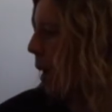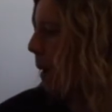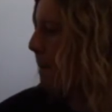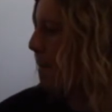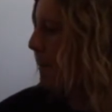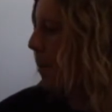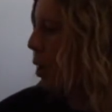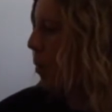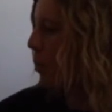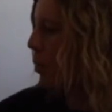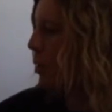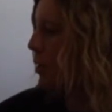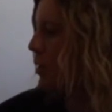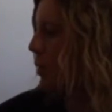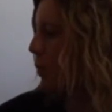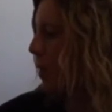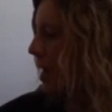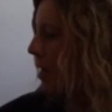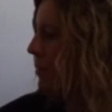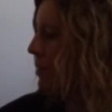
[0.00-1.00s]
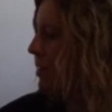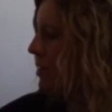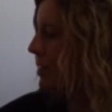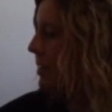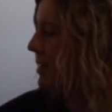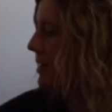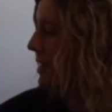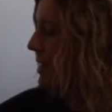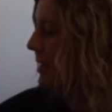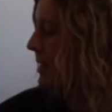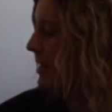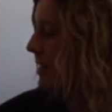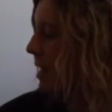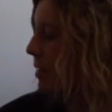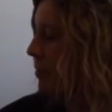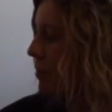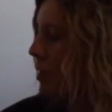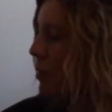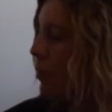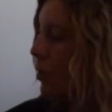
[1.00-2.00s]
Bob looks around to see that
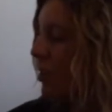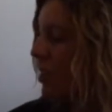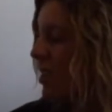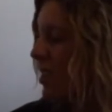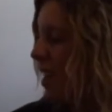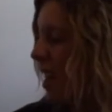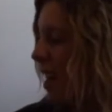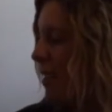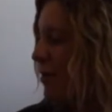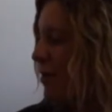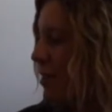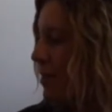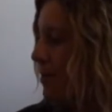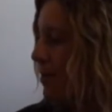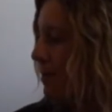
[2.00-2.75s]
everyone has left.